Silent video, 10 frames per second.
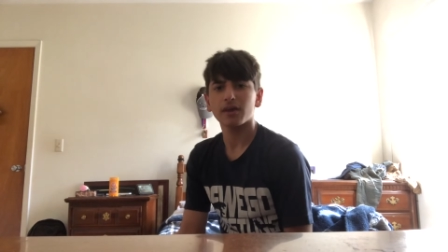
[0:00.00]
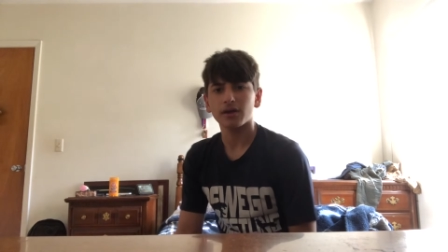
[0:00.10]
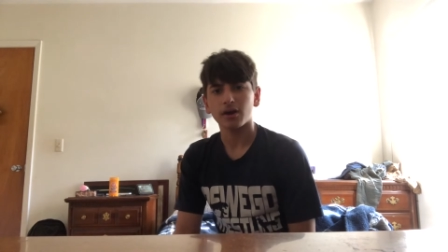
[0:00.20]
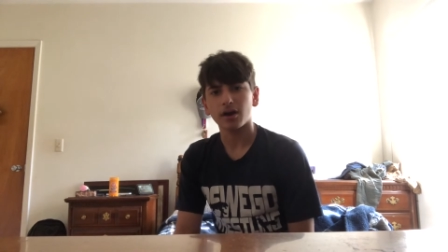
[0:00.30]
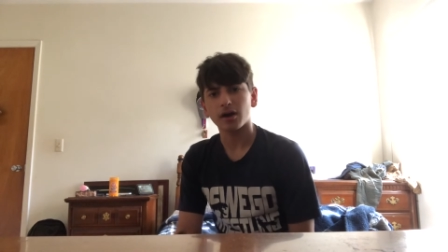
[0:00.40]

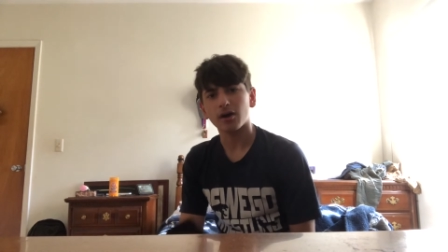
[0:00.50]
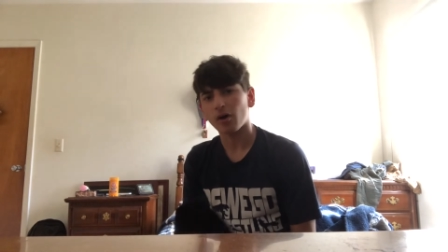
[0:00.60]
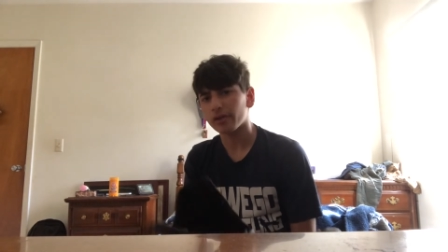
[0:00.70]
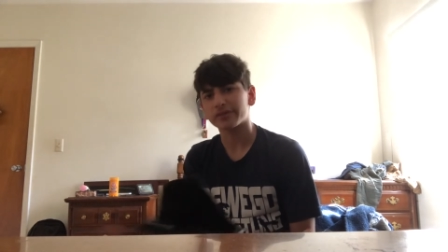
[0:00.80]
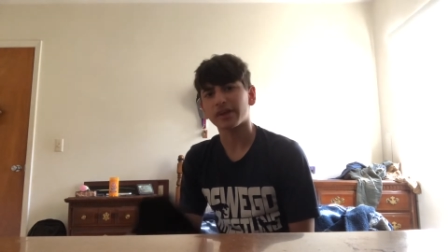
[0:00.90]

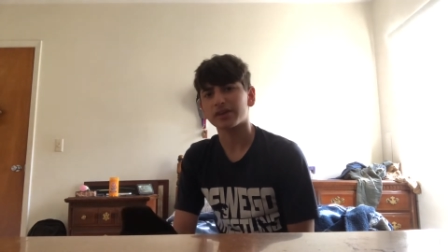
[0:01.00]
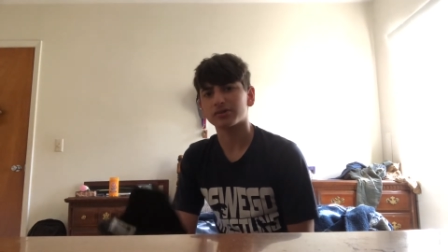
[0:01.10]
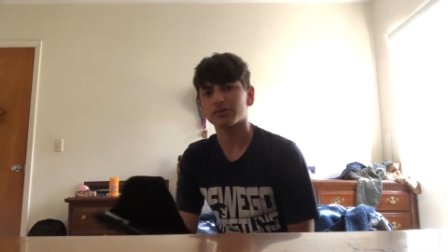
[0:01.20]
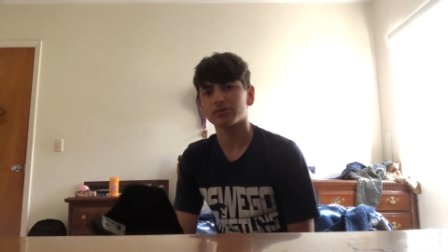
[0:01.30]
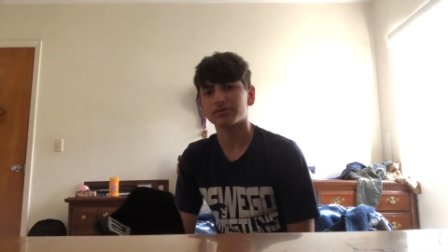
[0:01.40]
all the
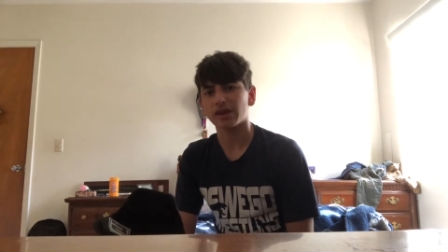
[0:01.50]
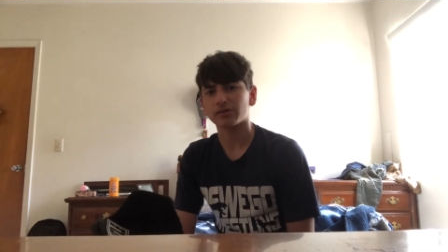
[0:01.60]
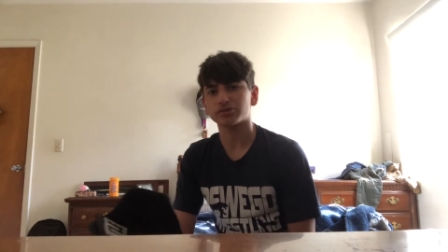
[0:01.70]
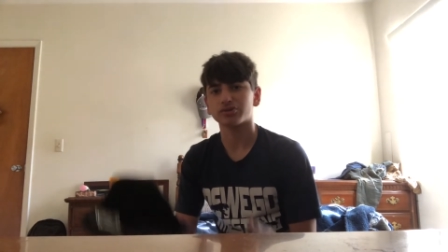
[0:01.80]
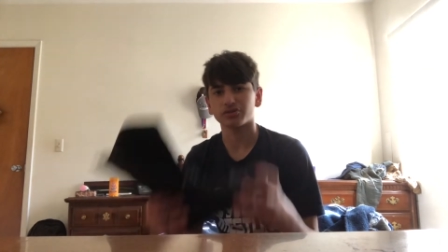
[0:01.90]
title
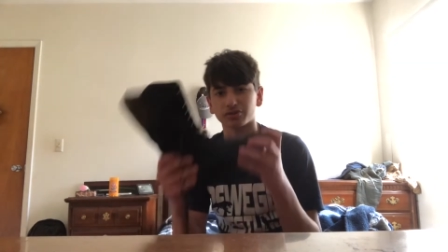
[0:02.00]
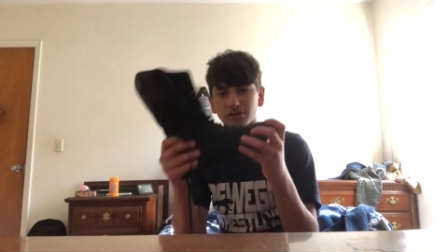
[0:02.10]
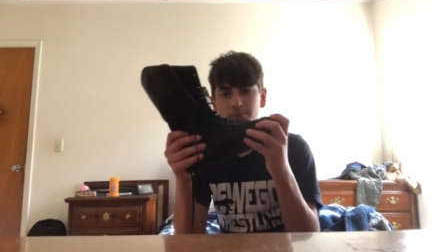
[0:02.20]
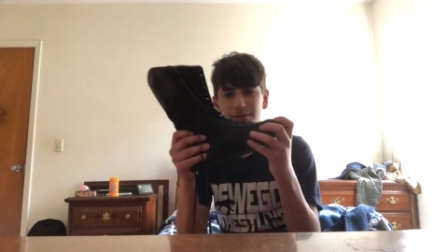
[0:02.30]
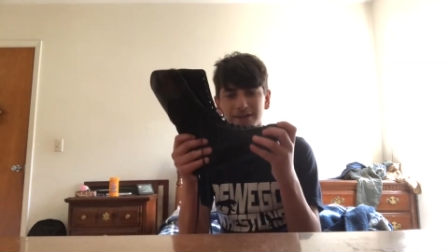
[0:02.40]
shoes are going
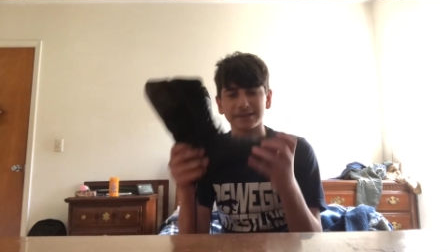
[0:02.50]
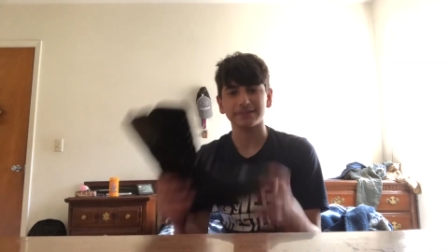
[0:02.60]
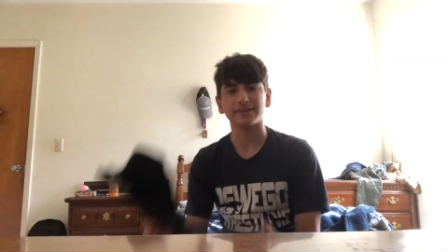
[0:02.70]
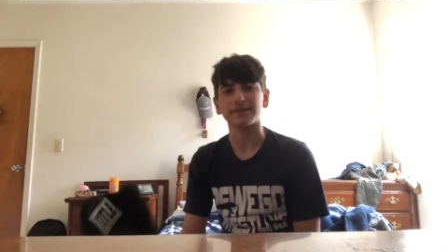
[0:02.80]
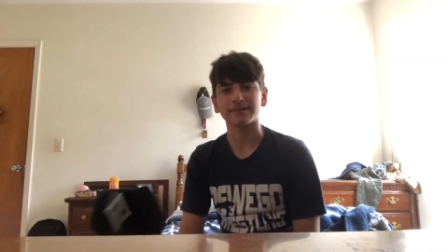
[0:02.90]
to be like
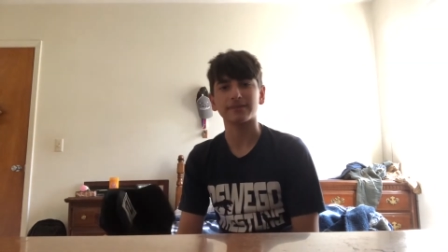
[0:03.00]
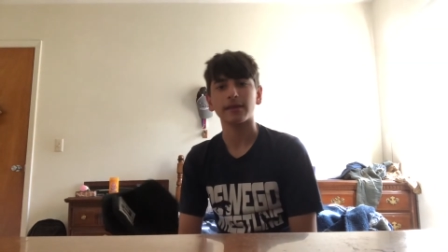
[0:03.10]
this.